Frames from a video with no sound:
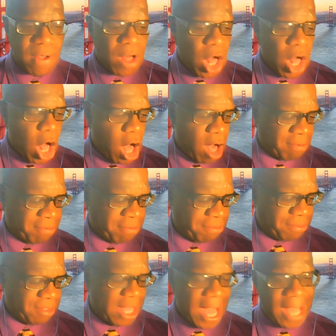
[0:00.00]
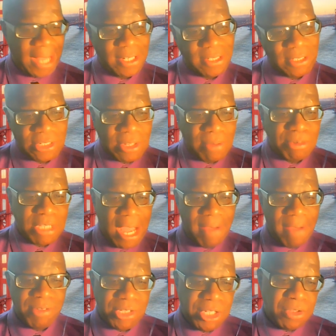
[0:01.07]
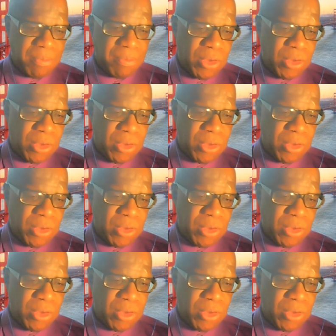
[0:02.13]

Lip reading: cough, and sometimes, you know,